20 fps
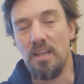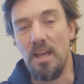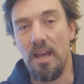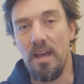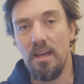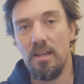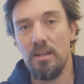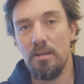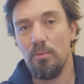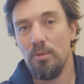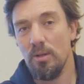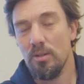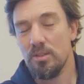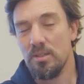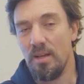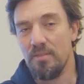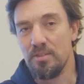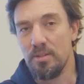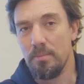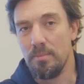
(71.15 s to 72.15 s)
And we
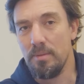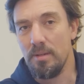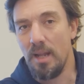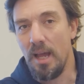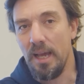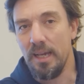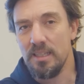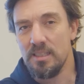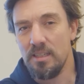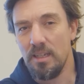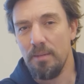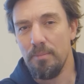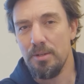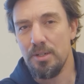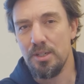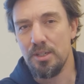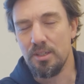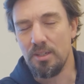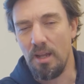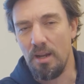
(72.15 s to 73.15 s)
also have some nice
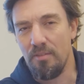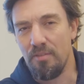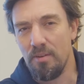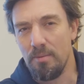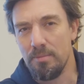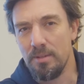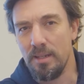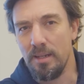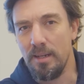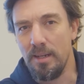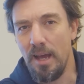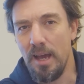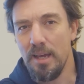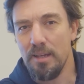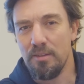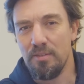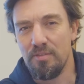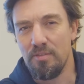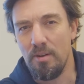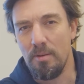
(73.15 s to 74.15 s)
images kind of from the
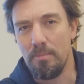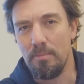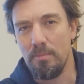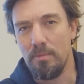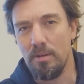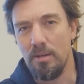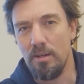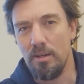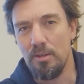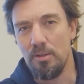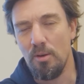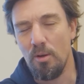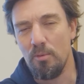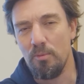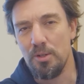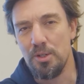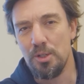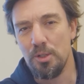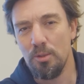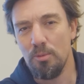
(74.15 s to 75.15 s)
night from Jan
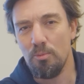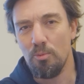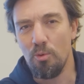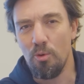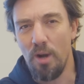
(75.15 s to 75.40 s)
Resume,